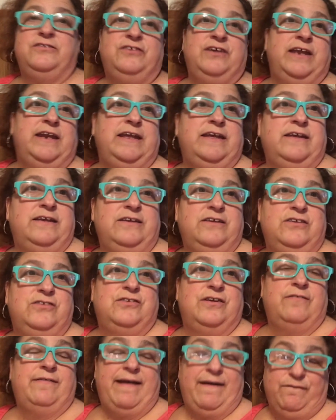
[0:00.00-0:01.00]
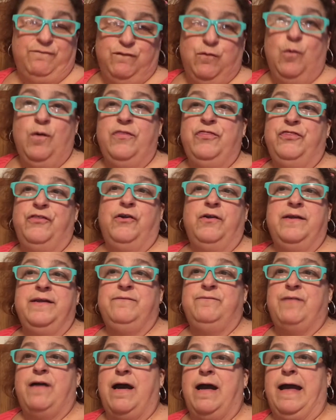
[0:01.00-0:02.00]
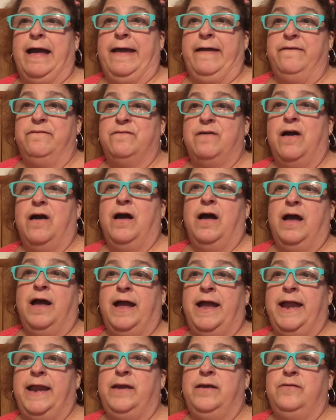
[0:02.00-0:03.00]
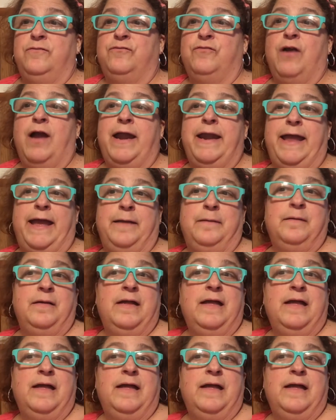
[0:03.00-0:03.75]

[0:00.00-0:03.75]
it is around 4.35 on Friday.